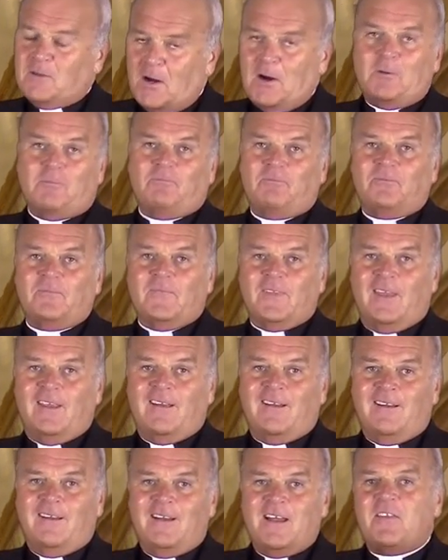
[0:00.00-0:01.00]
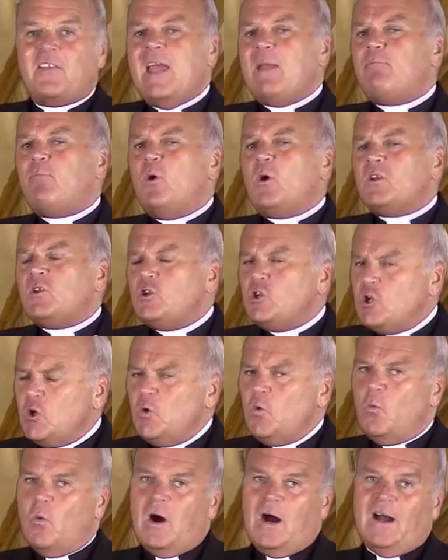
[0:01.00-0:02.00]
No, they put
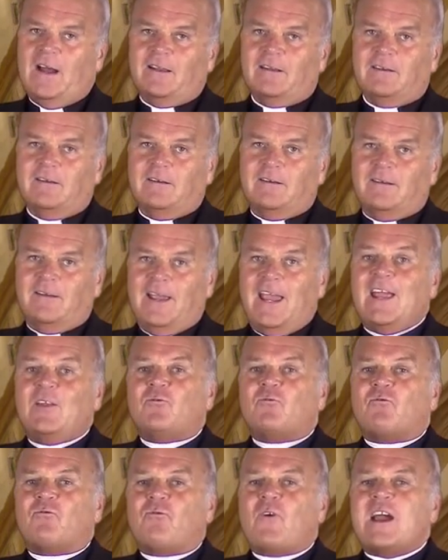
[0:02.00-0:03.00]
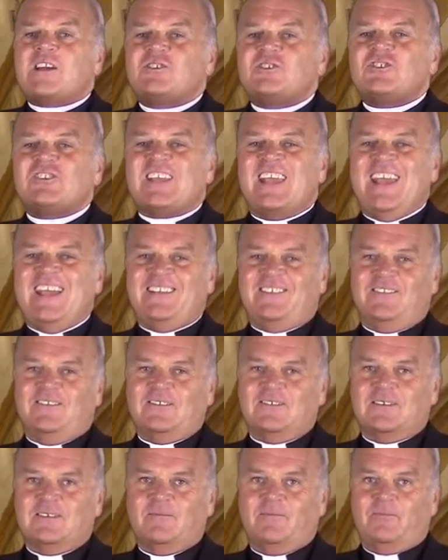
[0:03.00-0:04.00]
new wine in fresh
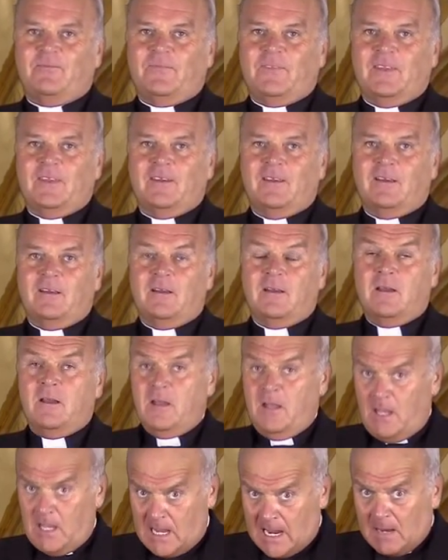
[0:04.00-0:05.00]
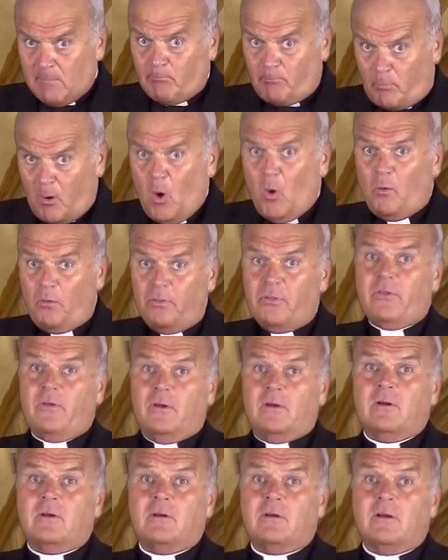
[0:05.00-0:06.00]
skins, and
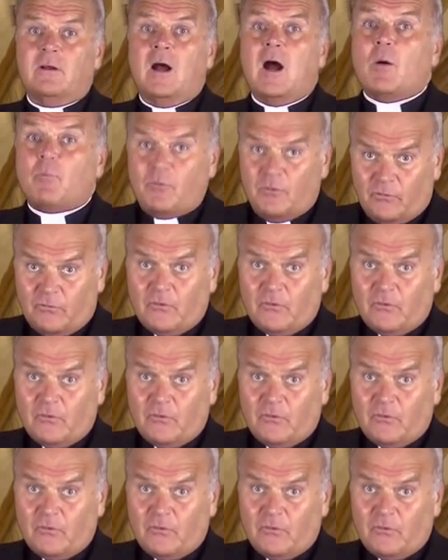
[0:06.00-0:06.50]
both are